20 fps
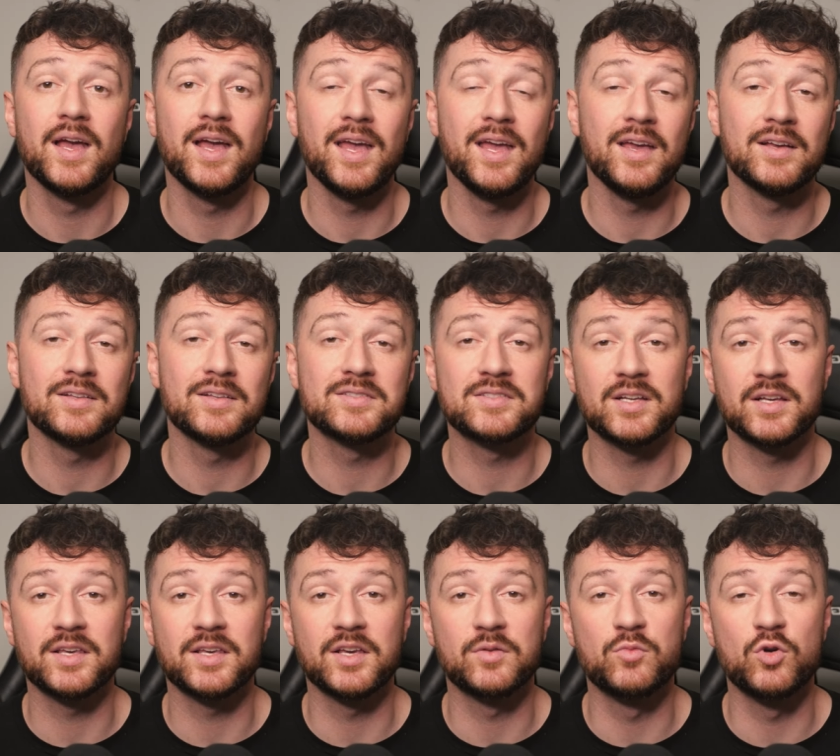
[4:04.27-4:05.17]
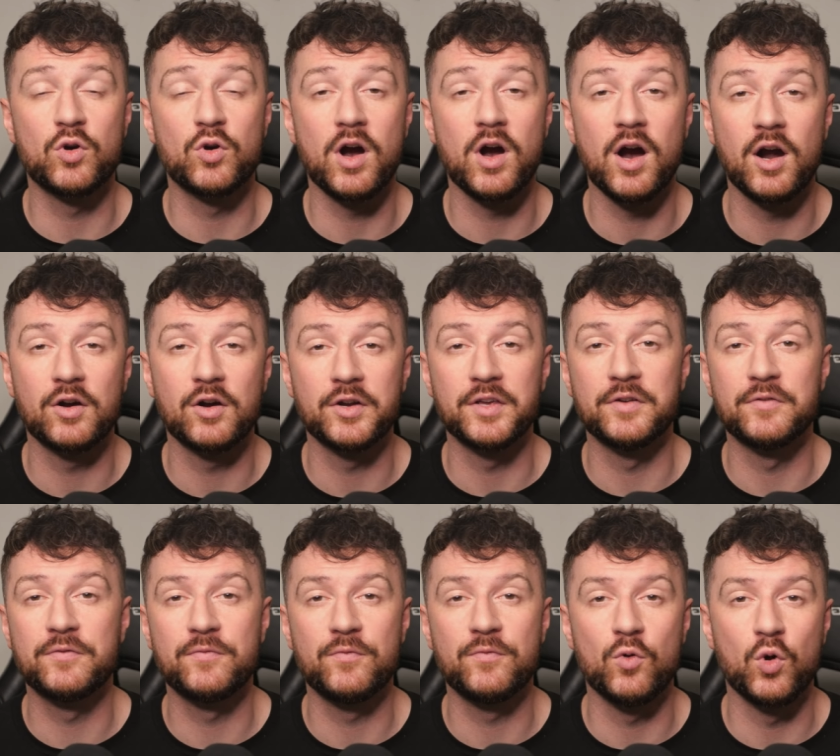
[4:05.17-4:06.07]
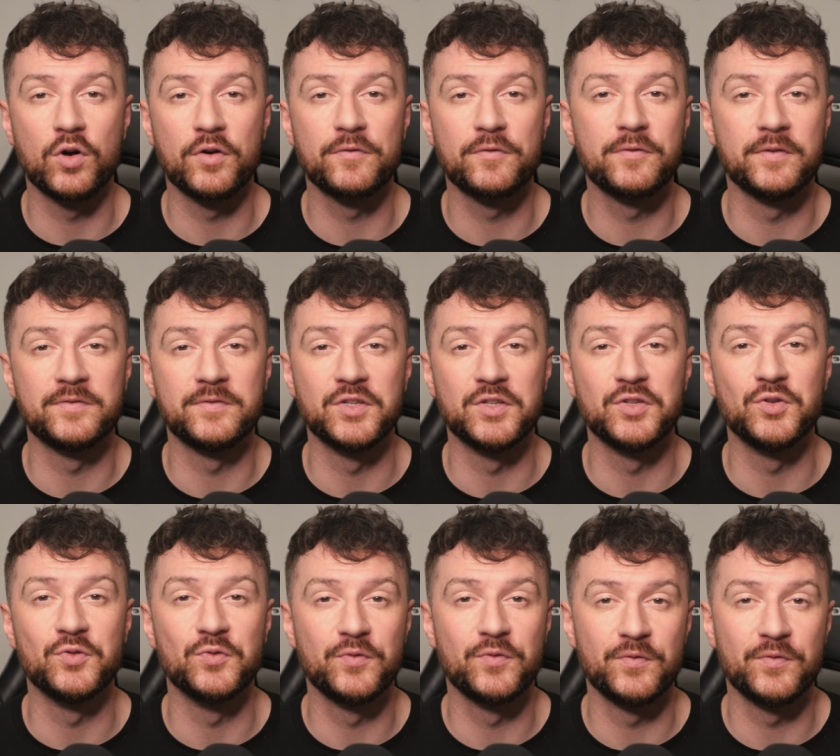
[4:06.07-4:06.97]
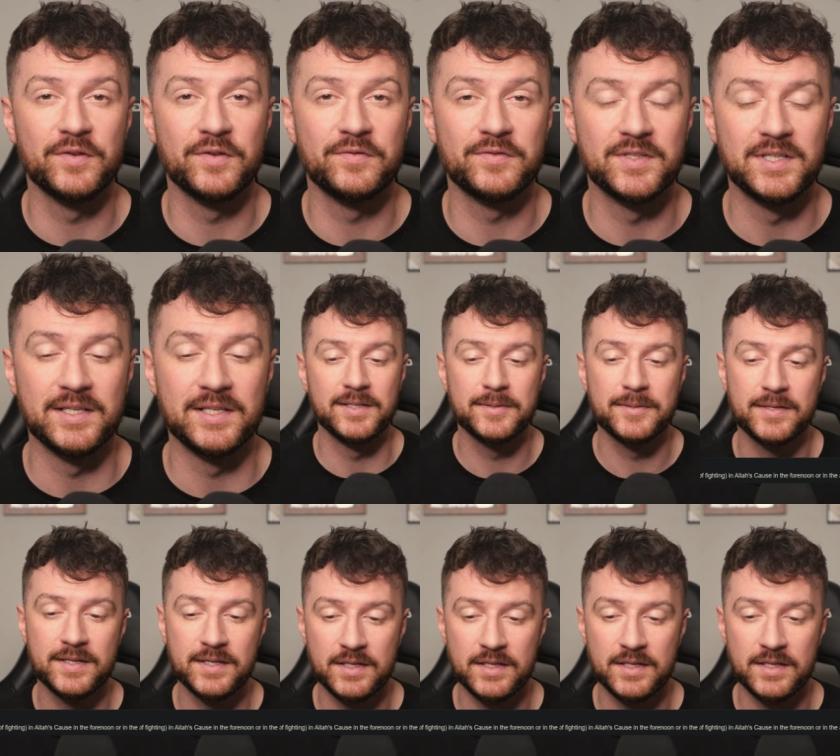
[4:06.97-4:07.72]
And Sahih Bukhari 452-50.